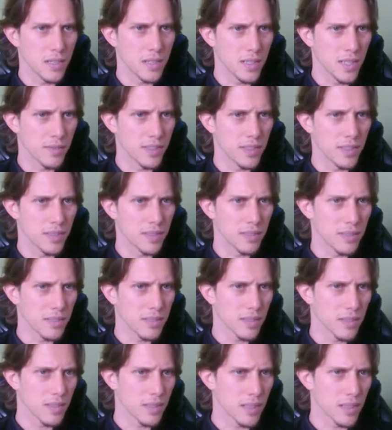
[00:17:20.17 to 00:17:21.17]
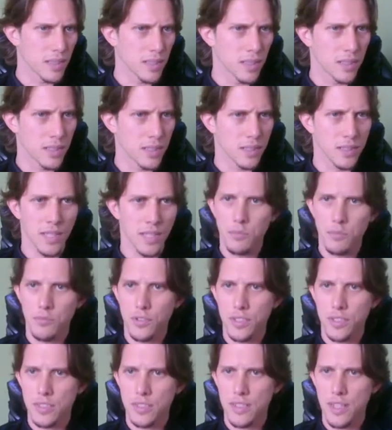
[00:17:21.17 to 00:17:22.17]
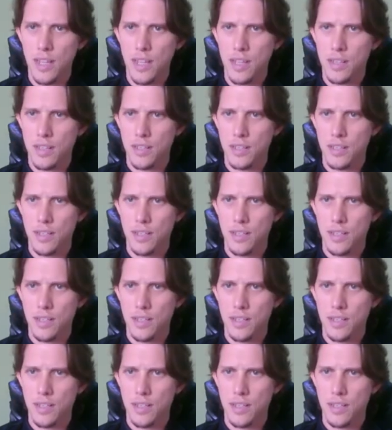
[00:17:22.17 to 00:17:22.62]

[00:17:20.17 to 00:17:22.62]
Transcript: give a name for this deck.